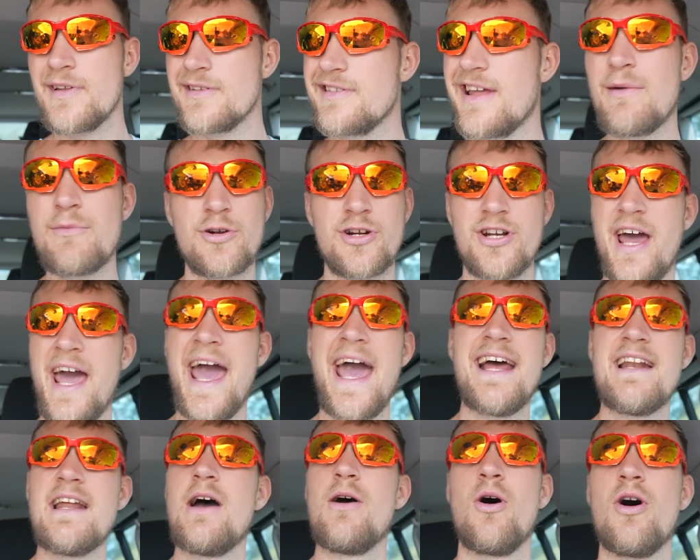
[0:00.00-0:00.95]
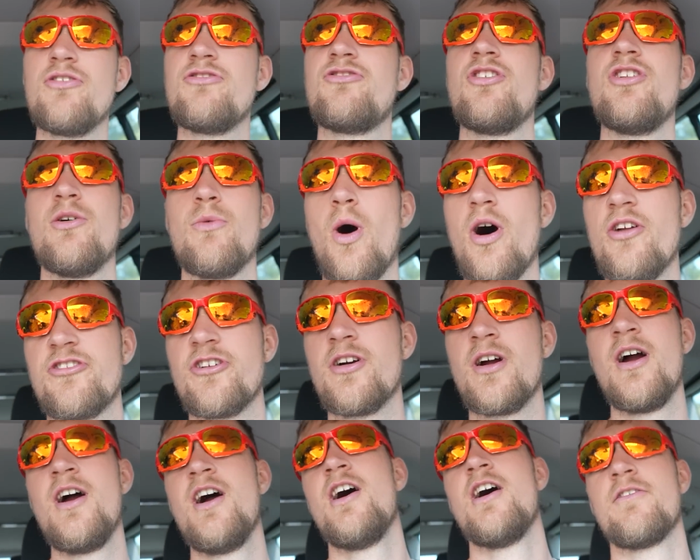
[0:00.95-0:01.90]
Then we're going to head out onto the water
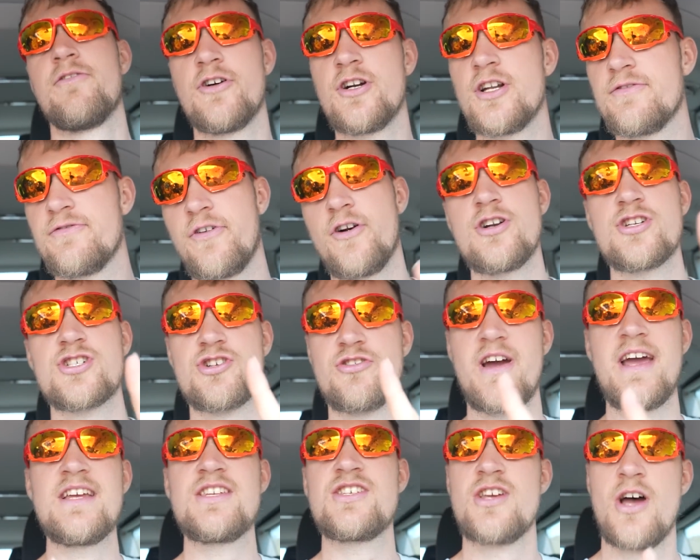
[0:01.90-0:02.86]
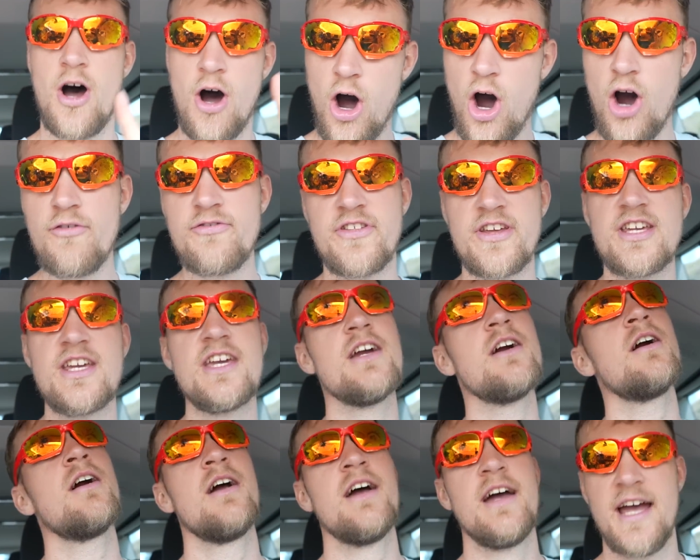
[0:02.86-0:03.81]
for the first race of the
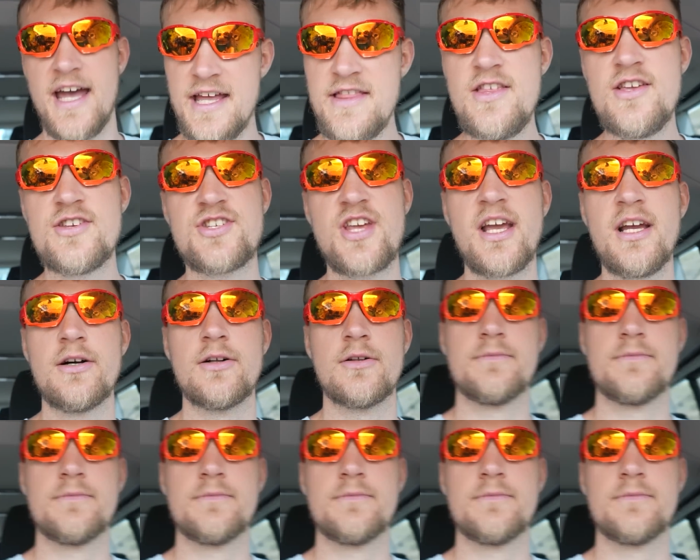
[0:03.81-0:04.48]
year in the single.